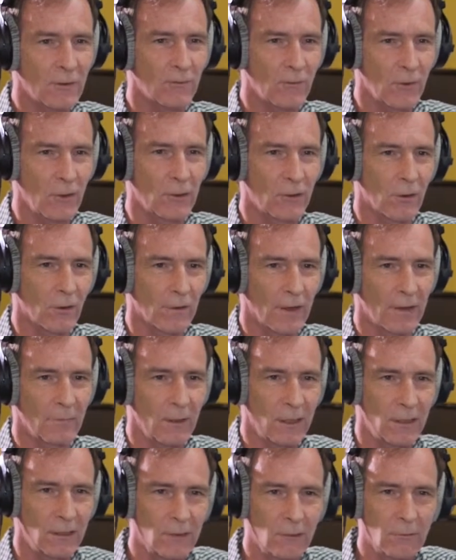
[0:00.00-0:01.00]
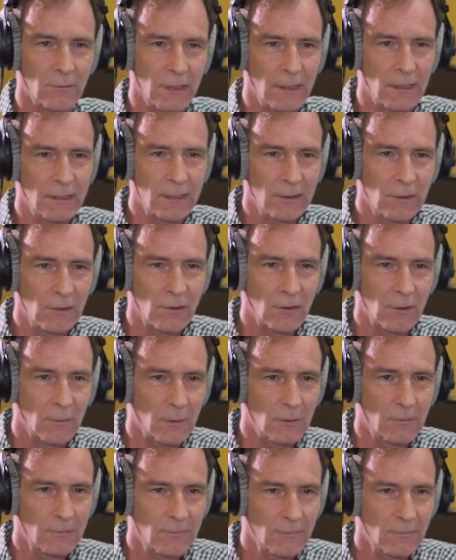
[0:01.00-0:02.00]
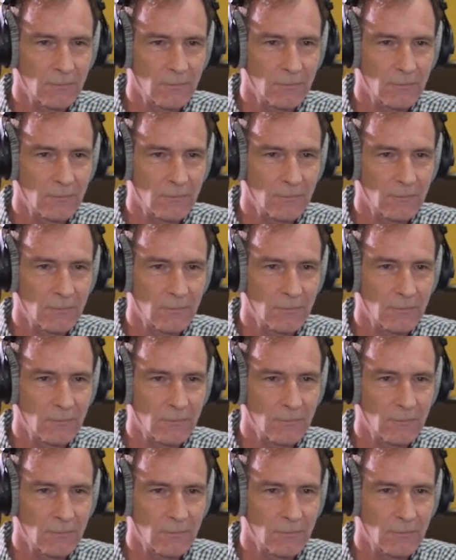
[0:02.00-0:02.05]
of food on that menu, it really is enjoyable.